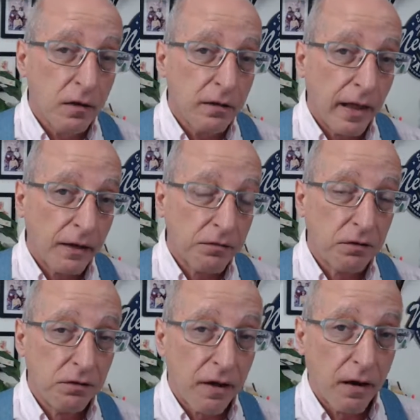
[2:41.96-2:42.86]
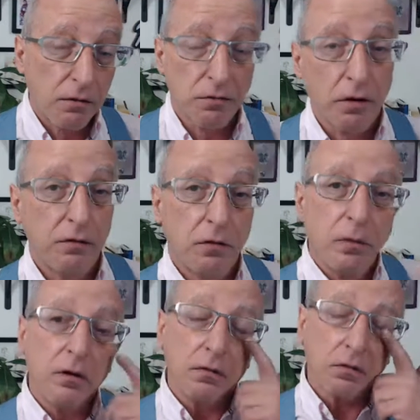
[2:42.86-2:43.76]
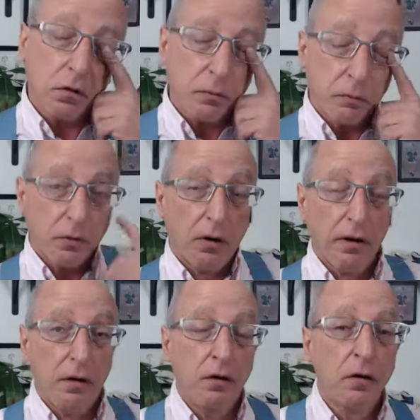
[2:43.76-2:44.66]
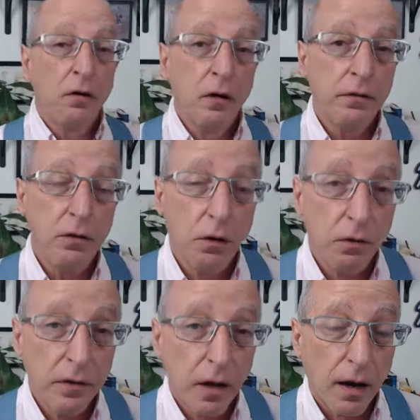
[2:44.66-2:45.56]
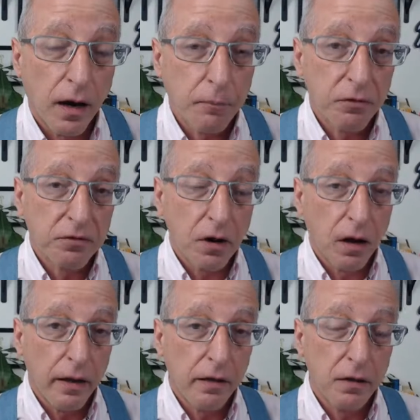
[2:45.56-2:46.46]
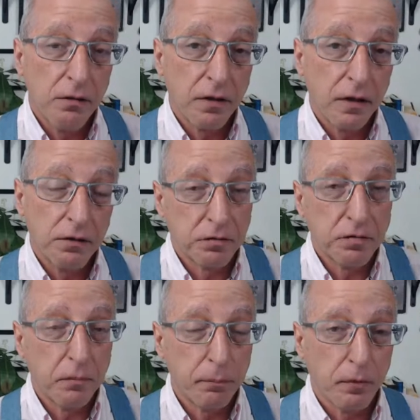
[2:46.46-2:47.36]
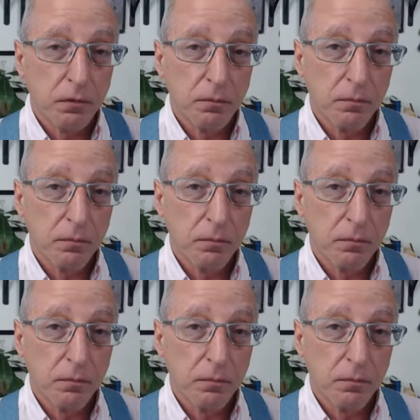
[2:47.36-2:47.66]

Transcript: that's the downside to being a sole proprietor. The only upside is that it's simple.